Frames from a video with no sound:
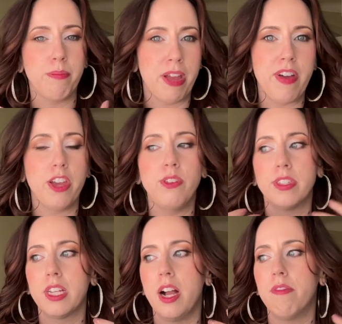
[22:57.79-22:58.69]
my value
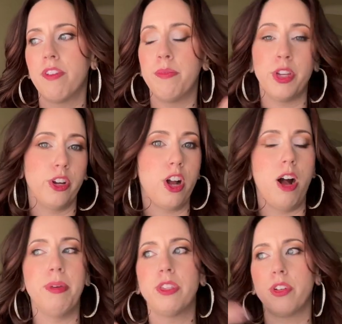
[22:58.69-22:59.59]
doesn't come from the good
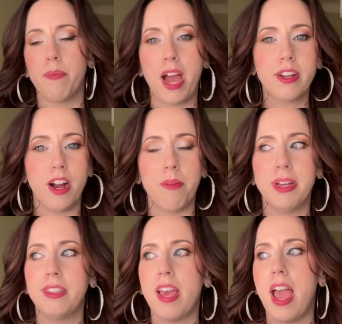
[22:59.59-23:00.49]
comments or the bad
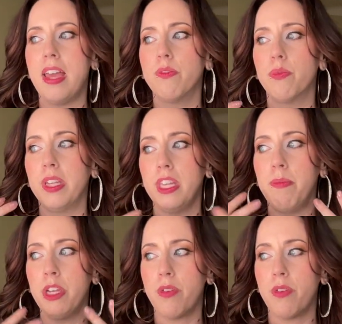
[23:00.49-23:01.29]
comments, and really be